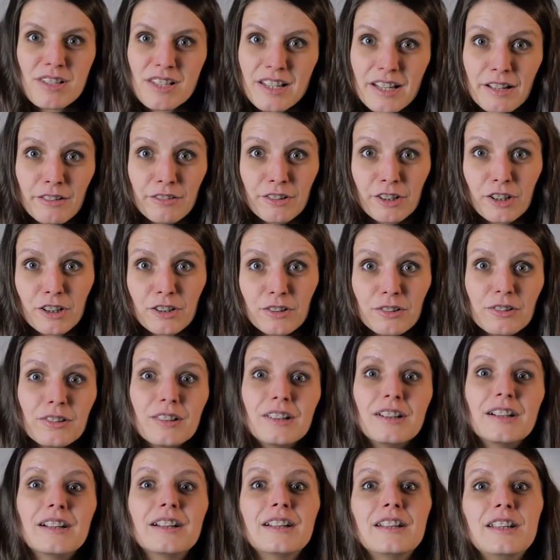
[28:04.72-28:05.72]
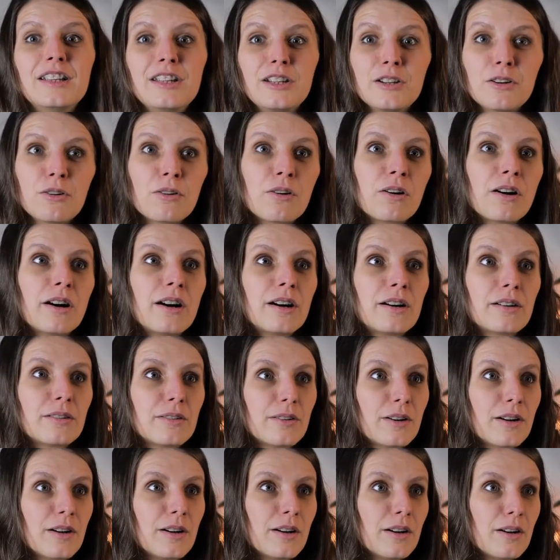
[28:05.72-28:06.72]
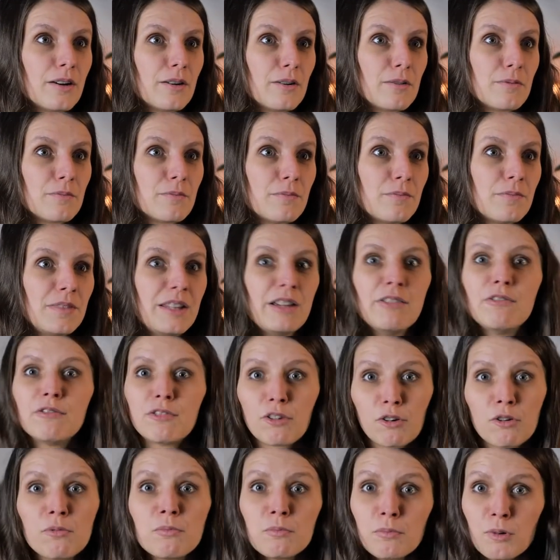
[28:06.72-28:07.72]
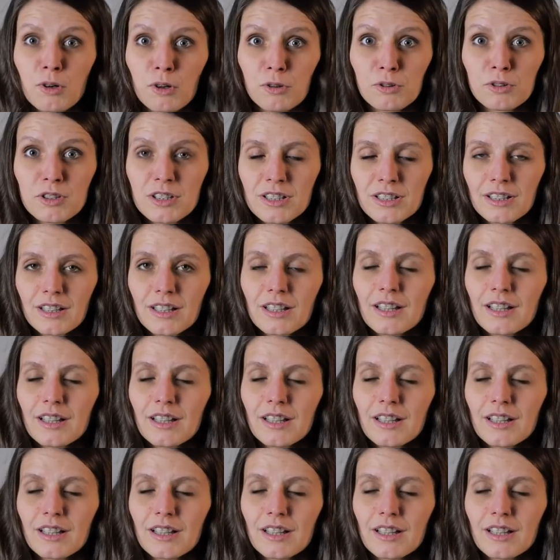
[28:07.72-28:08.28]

zero, your um, default mode.